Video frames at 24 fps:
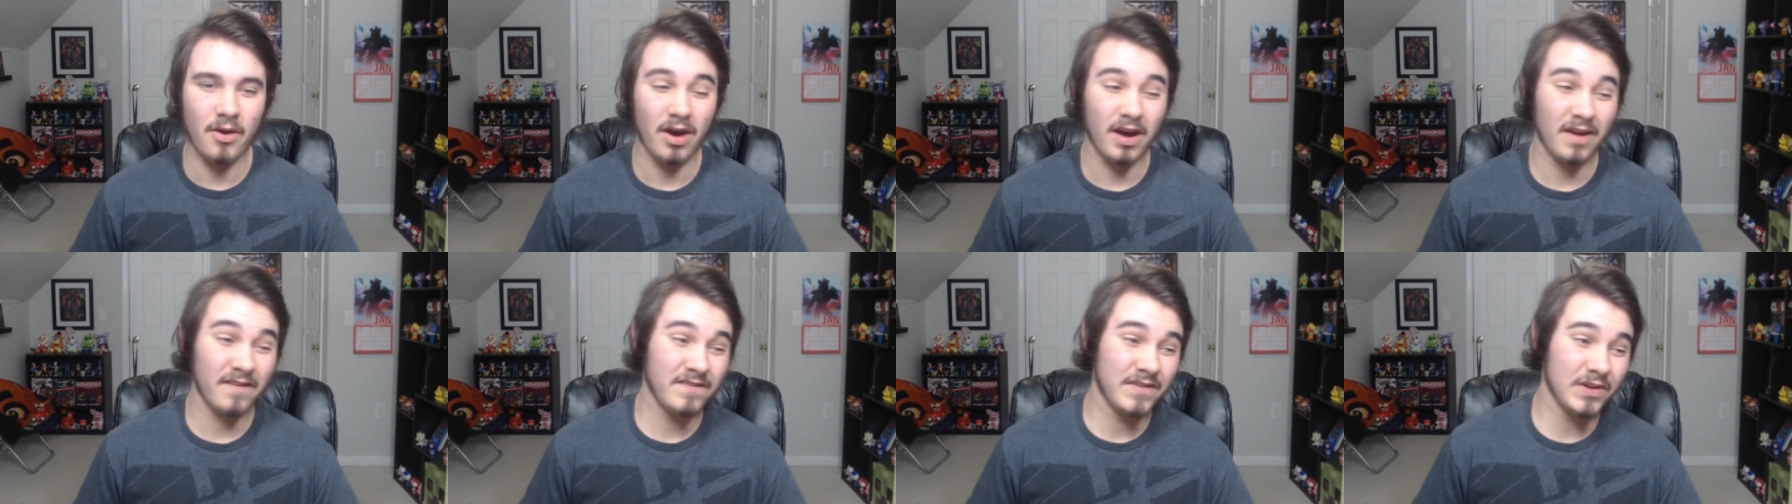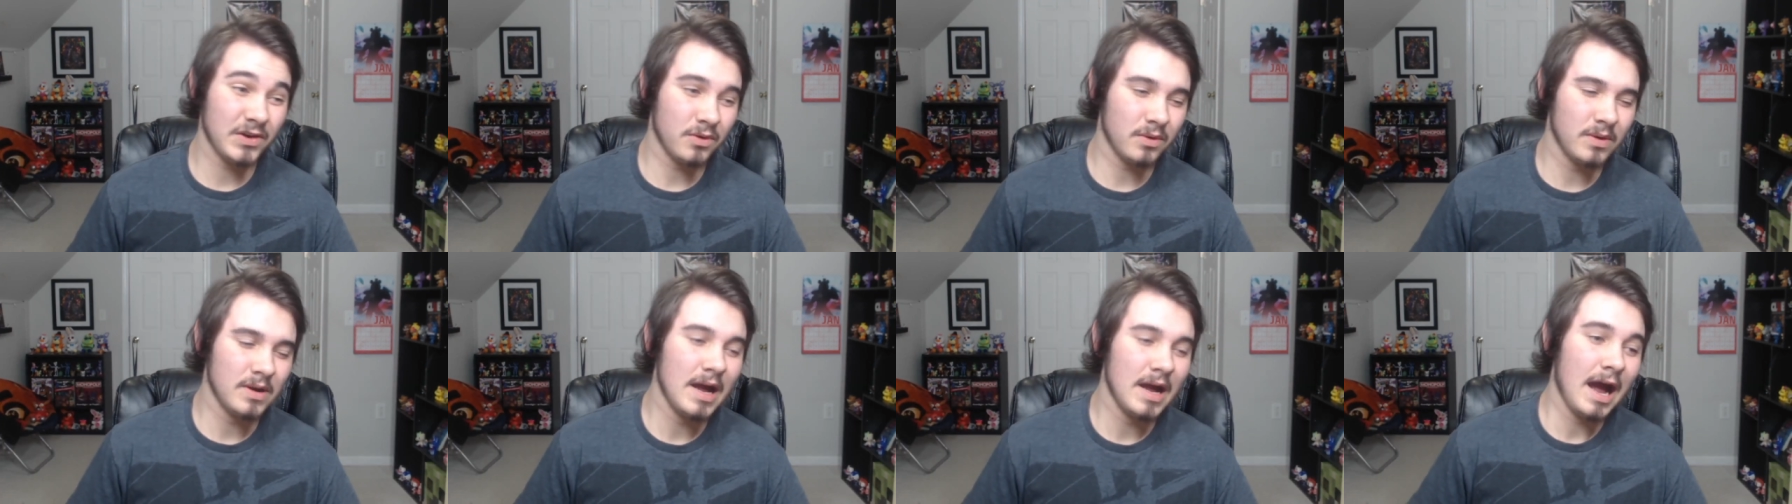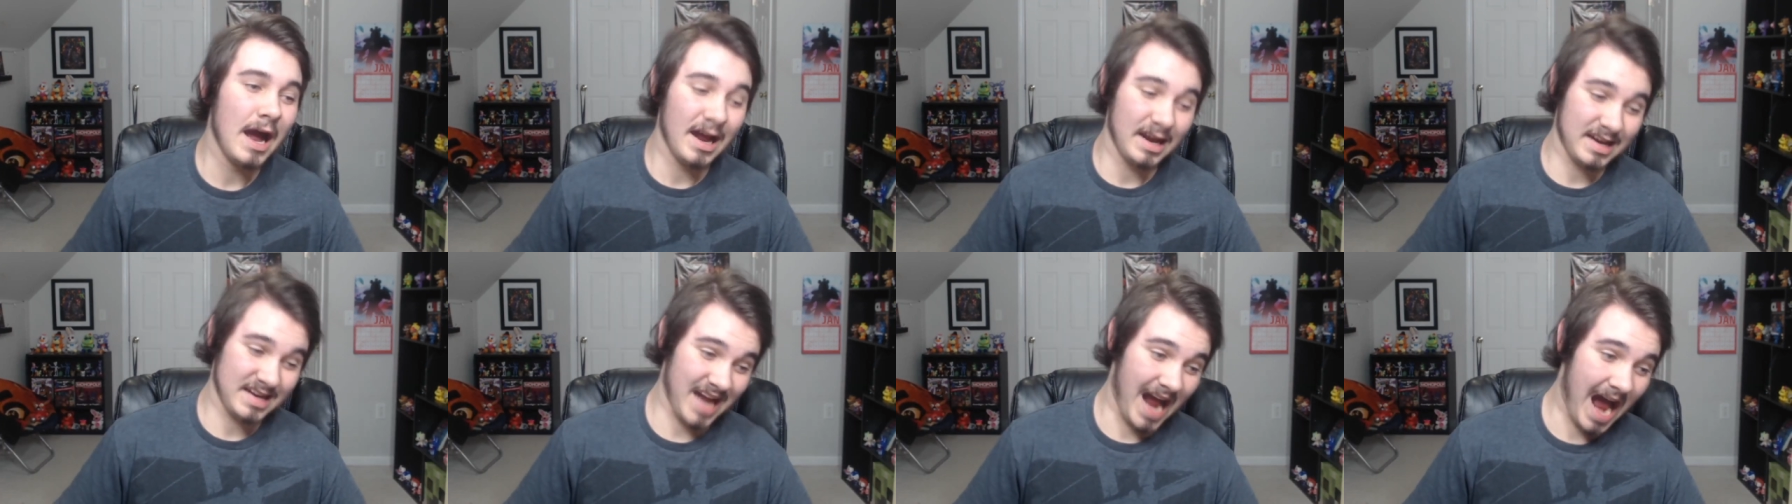I feel
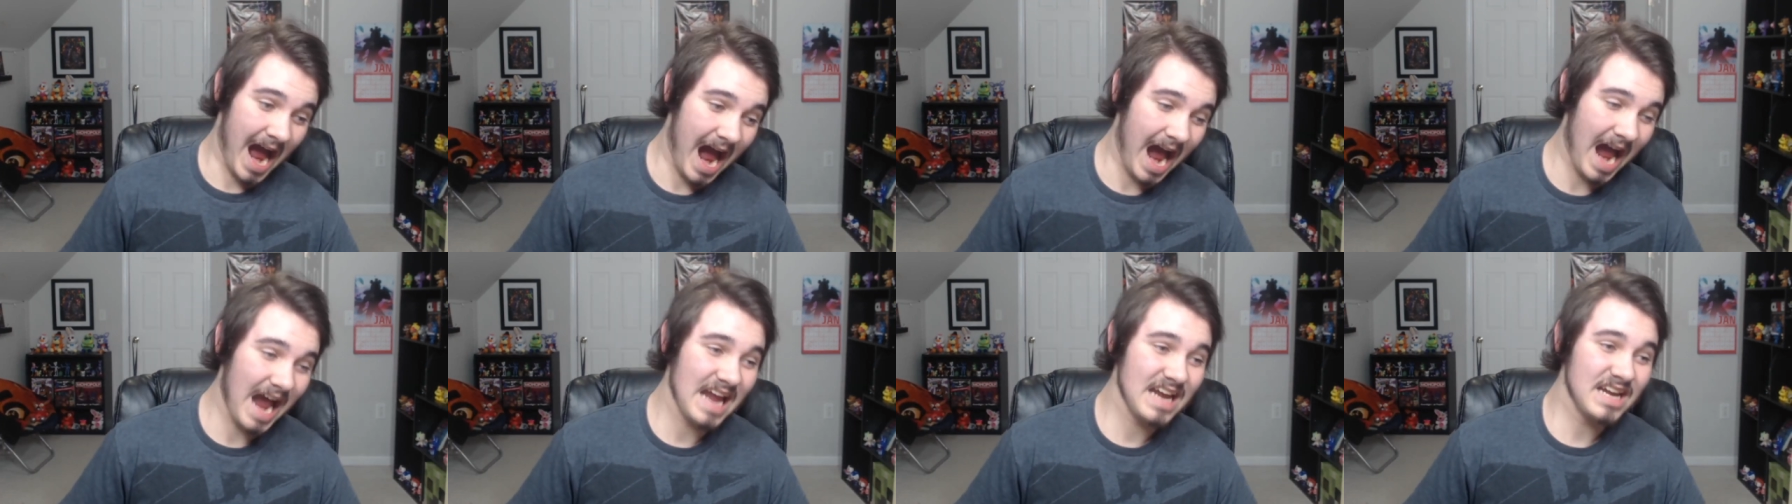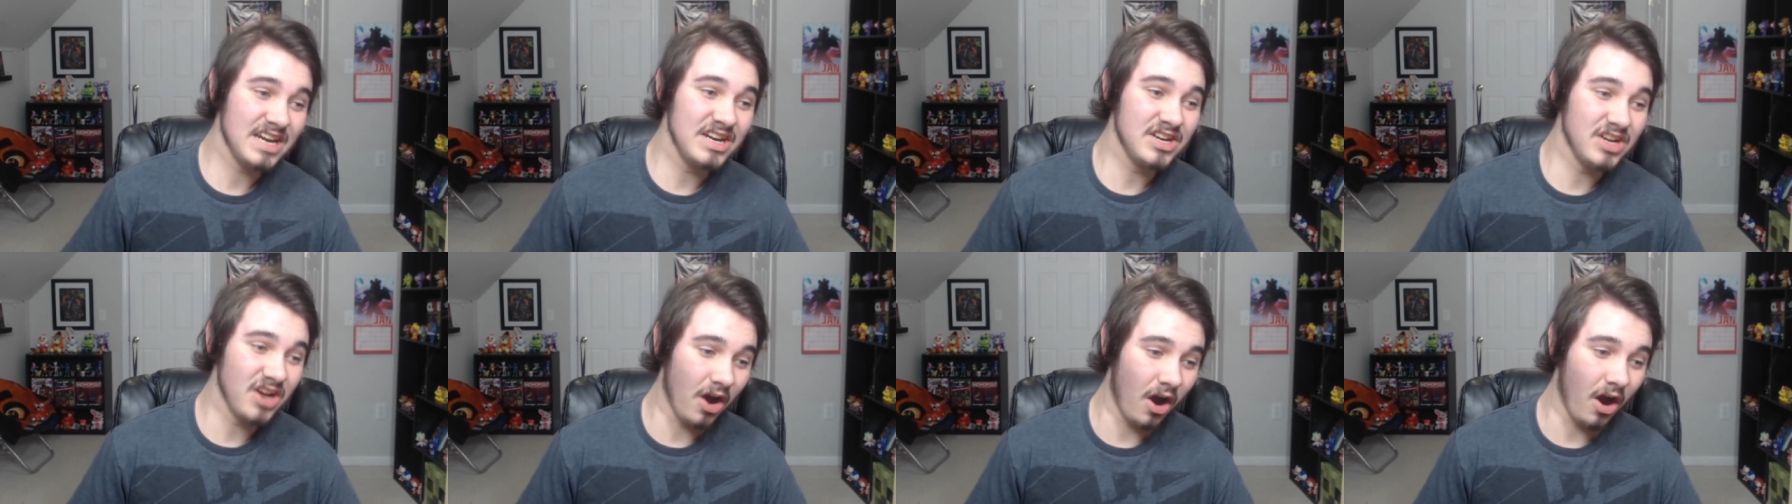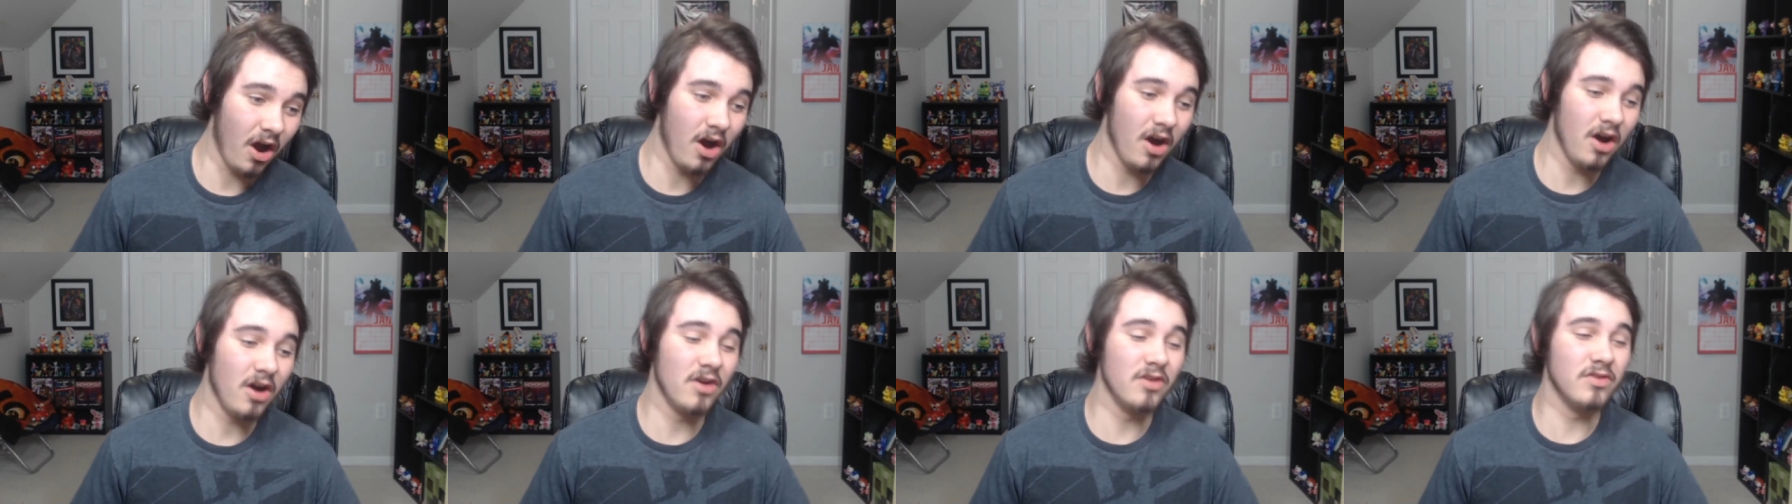kind
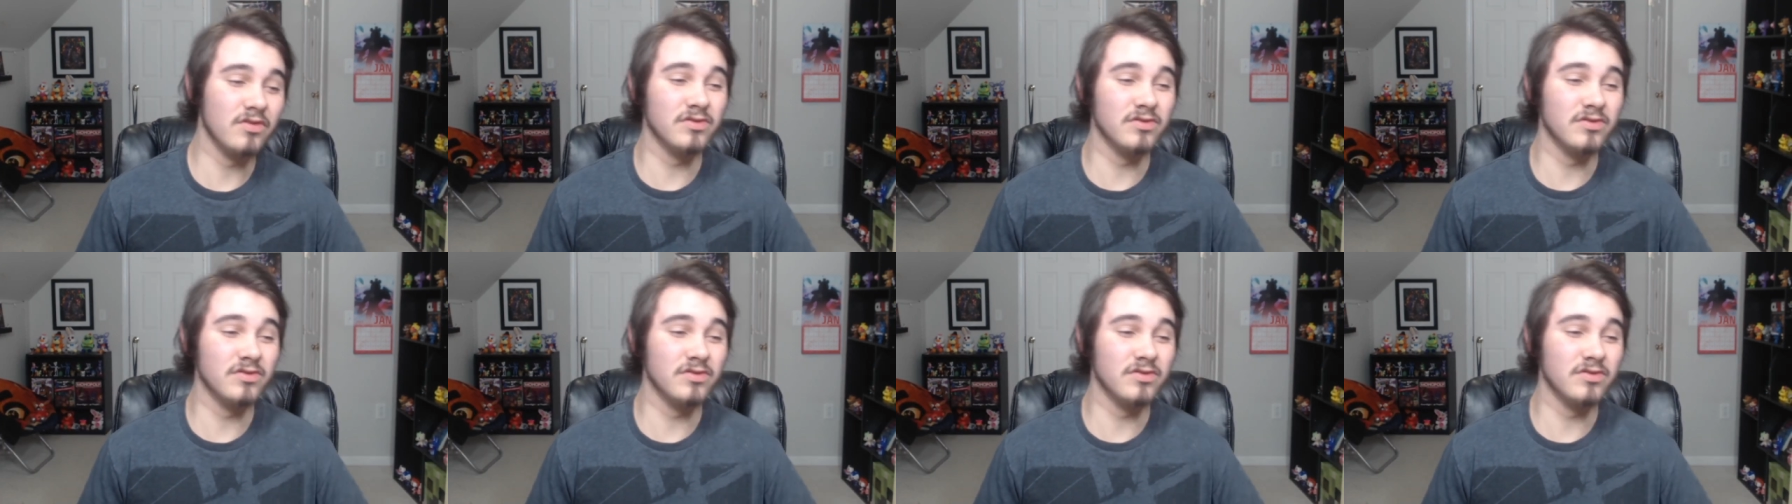of